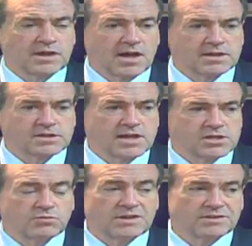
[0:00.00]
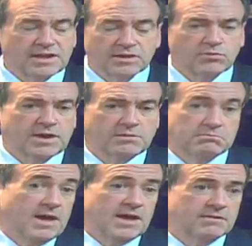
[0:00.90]
contests. We think we
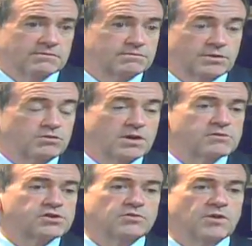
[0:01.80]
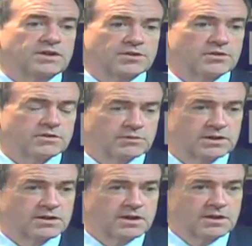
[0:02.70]
may have, who knows who won the third one.
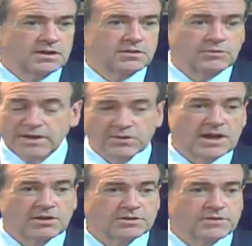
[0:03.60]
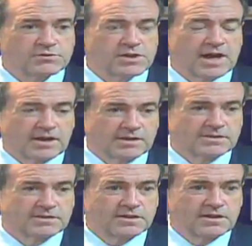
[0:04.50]
We never got all the votes counted.
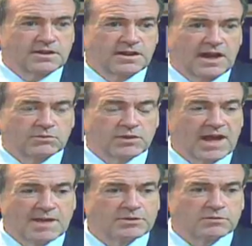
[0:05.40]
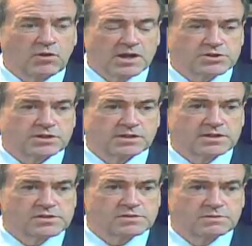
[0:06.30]
And what happened in Washington
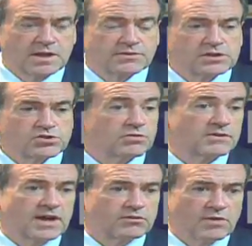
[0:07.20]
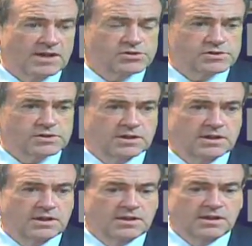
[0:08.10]
is nothing short of outrageous.
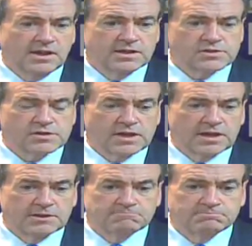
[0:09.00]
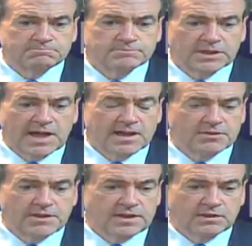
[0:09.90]
It's the kind of
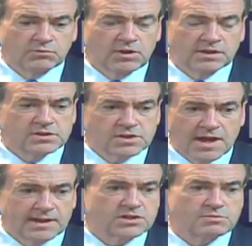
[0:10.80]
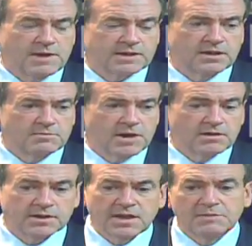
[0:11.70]
thing that one does not expect in
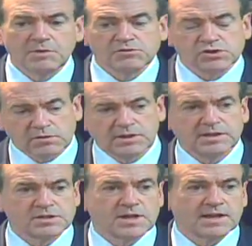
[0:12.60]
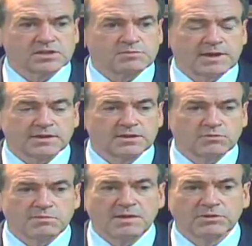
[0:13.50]
America and most certainly does not expect in the
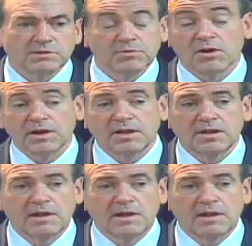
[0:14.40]
Republican Party.